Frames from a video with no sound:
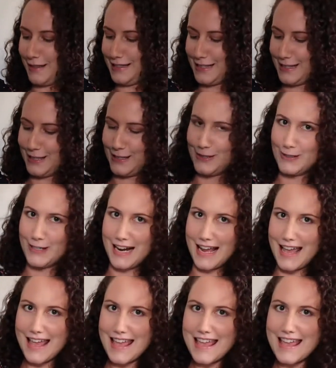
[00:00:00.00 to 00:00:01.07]
it's a
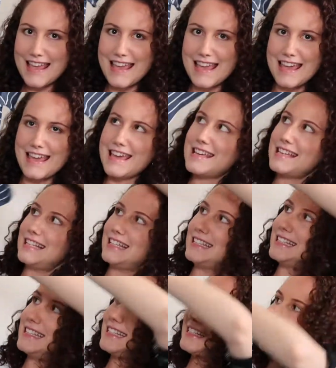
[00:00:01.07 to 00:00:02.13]
dress.
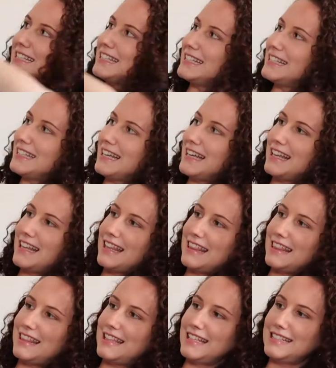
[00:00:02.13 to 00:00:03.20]

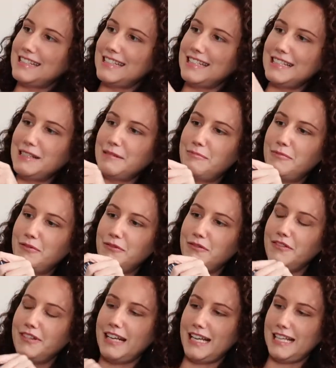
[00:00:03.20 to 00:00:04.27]
This is
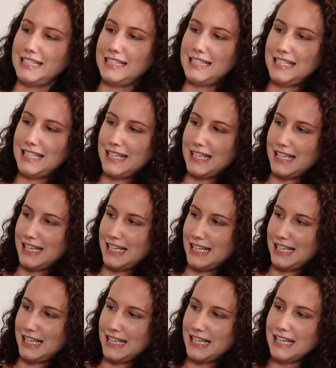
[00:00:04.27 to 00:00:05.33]

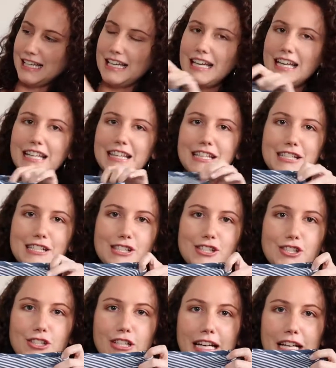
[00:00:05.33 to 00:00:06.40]
pretty. There's
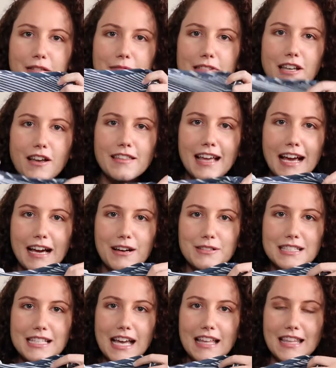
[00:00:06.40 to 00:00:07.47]
stripes on the
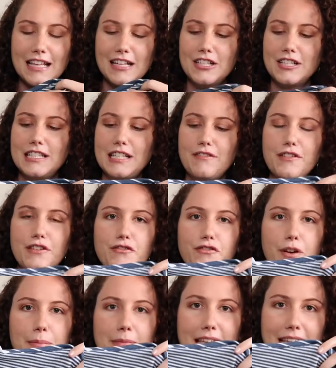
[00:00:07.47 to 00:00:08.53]
outside that are different
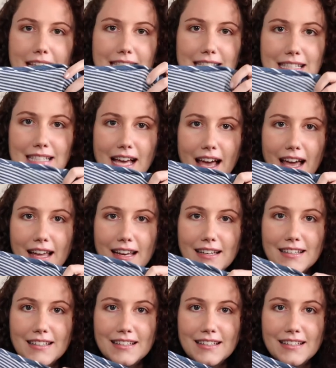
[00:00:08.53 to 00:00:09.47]
from the inside.